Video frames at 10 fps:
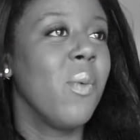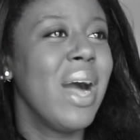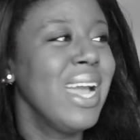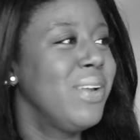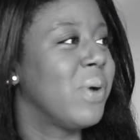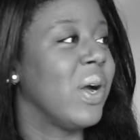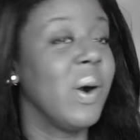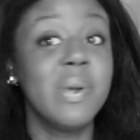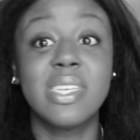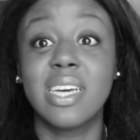Why do I
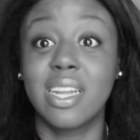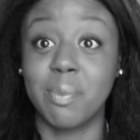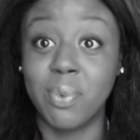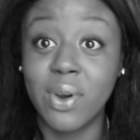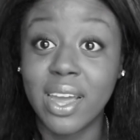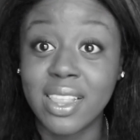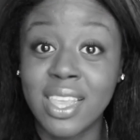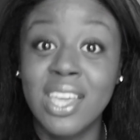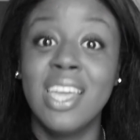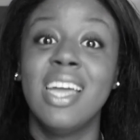always get out of breath
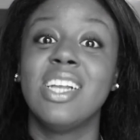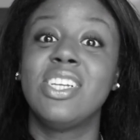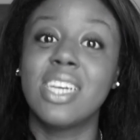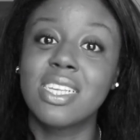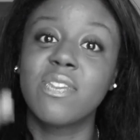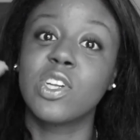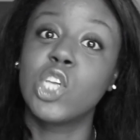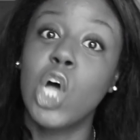just for